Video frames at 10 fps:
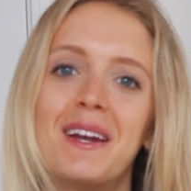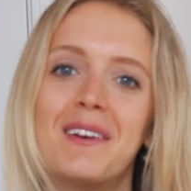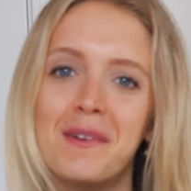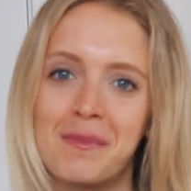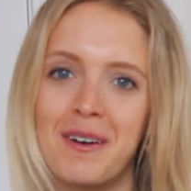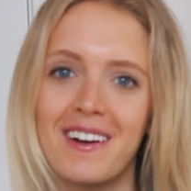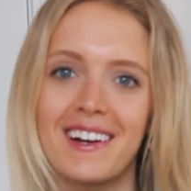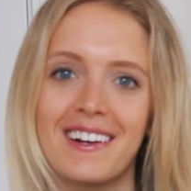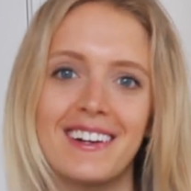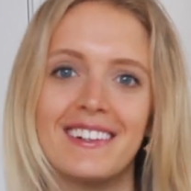my
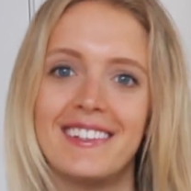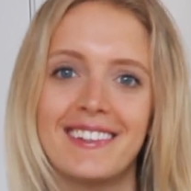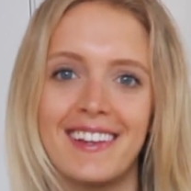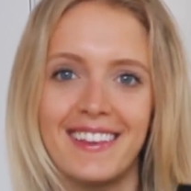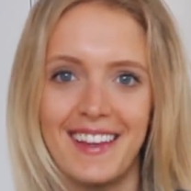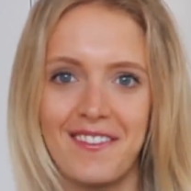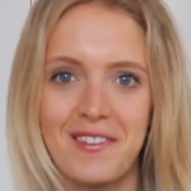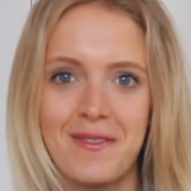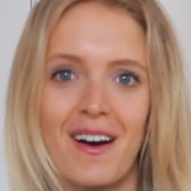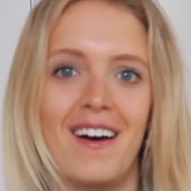Newport girls, love
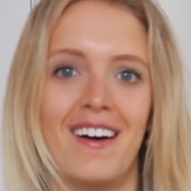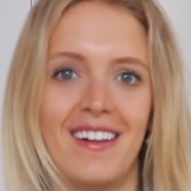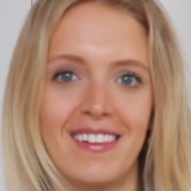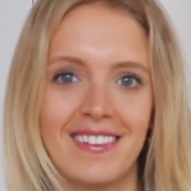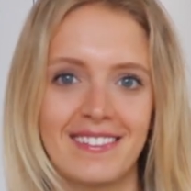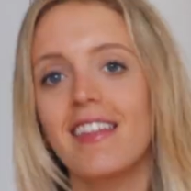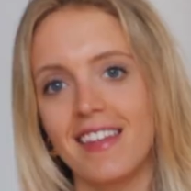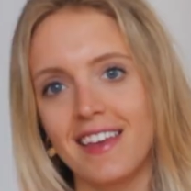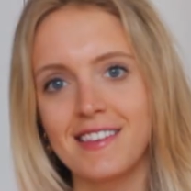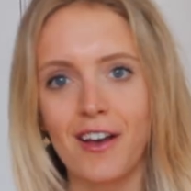you all.
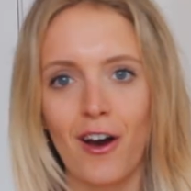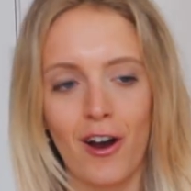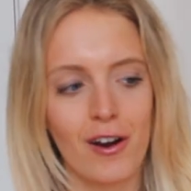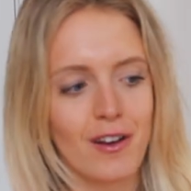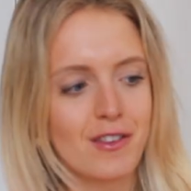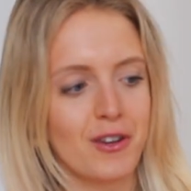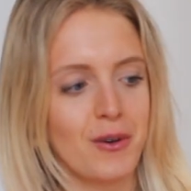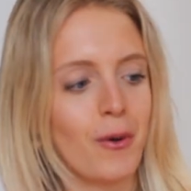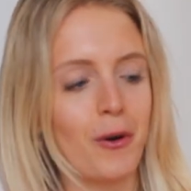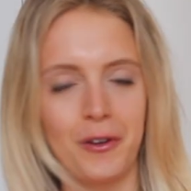These are
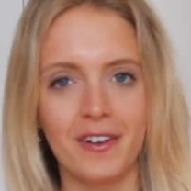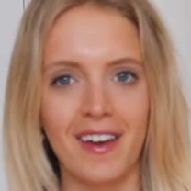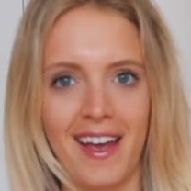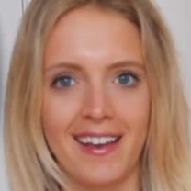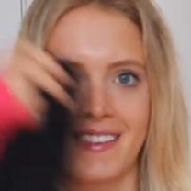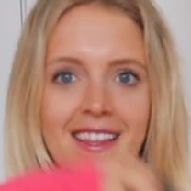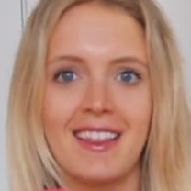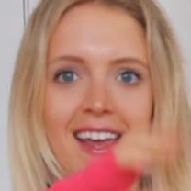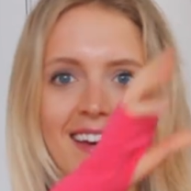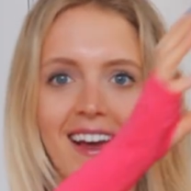two older tanks. They